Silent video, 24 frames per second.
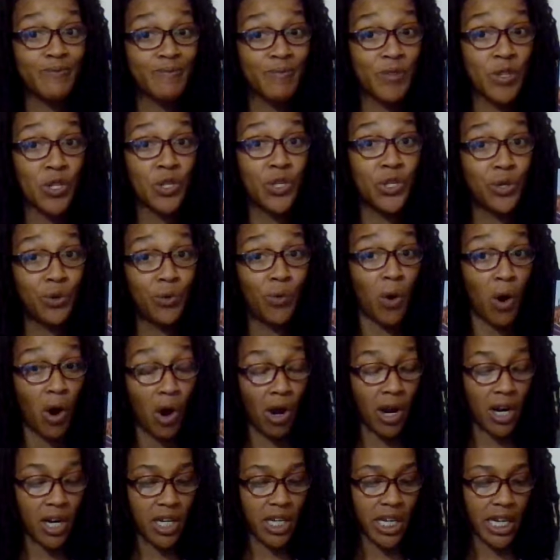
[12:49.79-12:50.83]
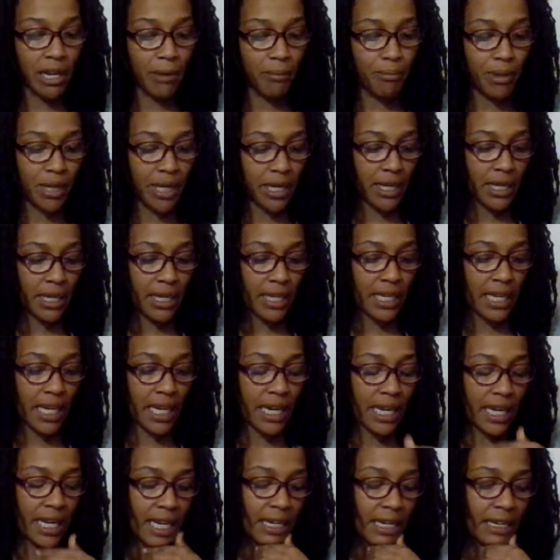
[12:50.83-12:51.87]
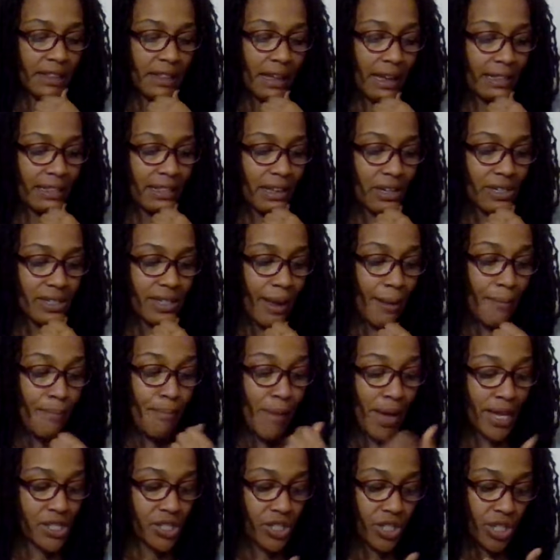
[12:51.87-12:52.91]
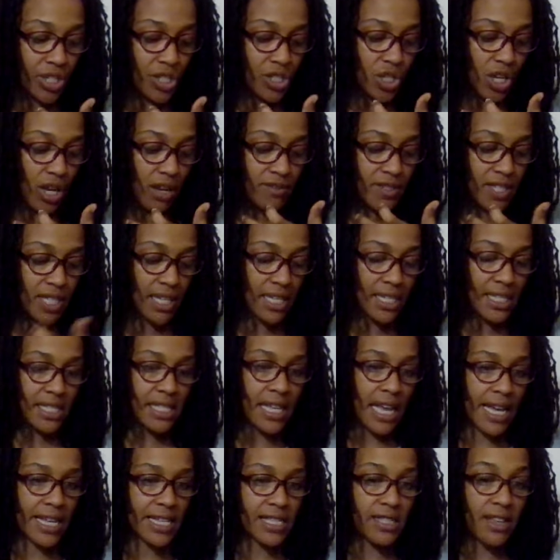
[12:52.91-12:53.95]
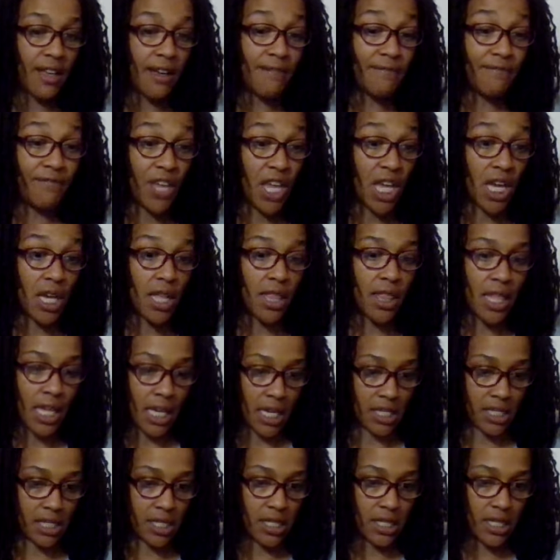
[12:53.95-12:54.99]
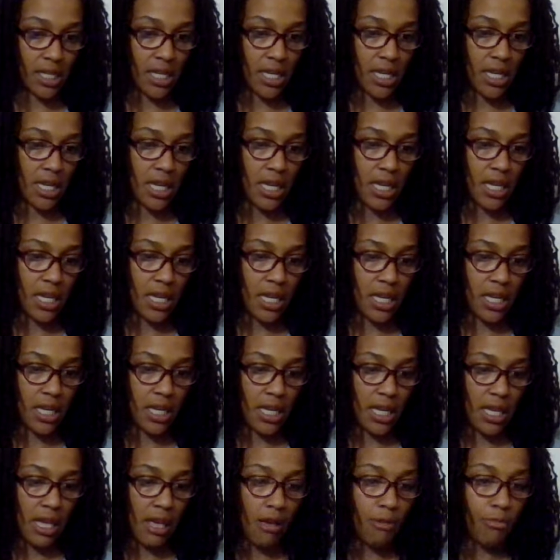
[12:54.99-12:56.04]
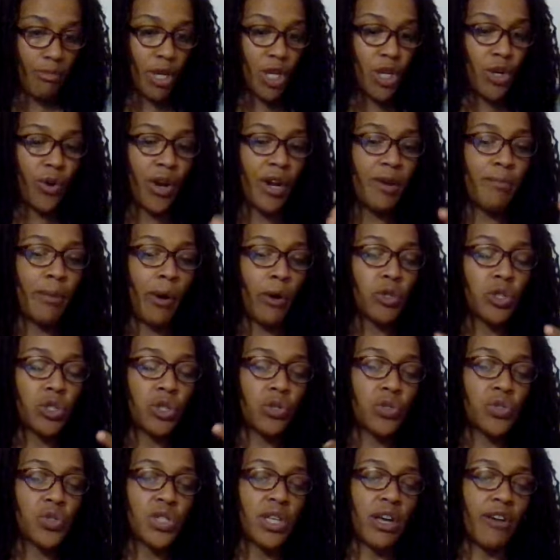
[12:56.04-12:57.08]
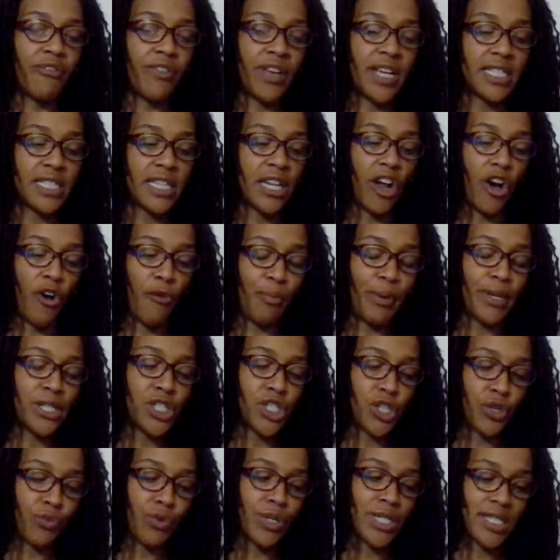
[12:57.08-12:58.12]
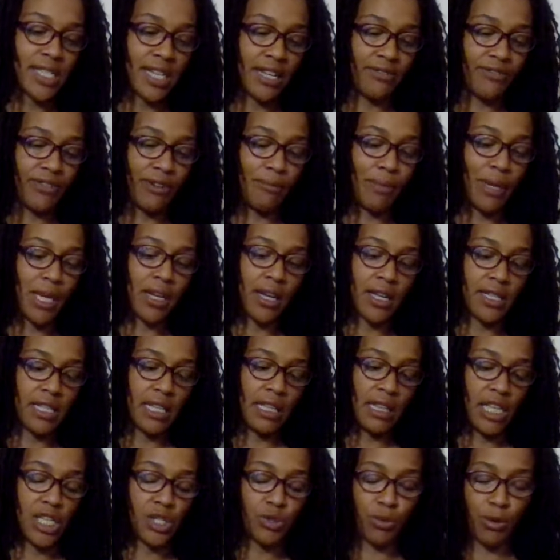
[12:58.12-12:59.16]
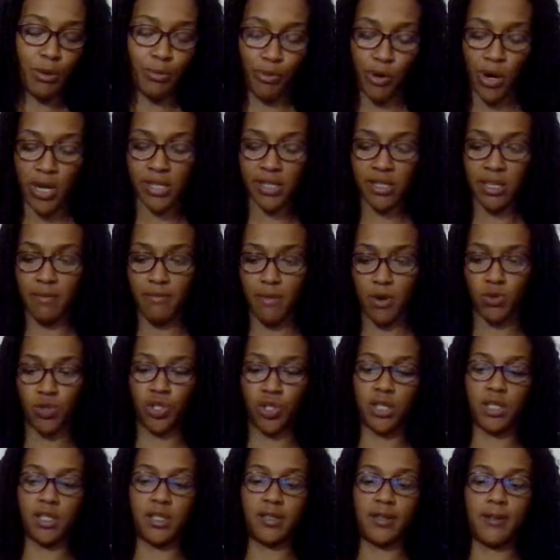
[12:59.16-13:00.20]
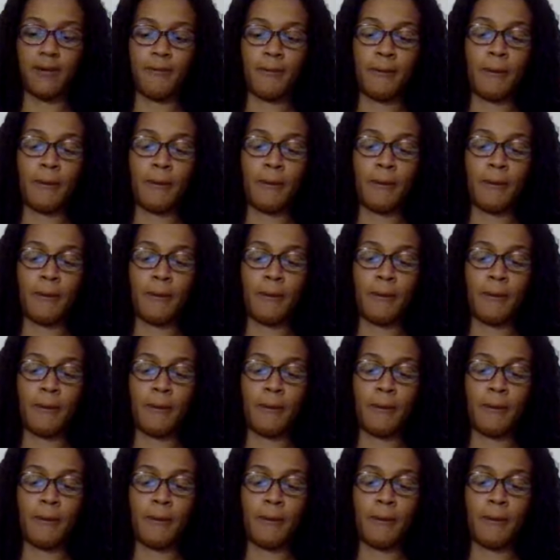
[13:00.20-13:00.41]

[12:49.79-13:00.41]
You are going to be getting, like there's a message of success via this, but your emotional self isn't open to receive it because of these repressed emotions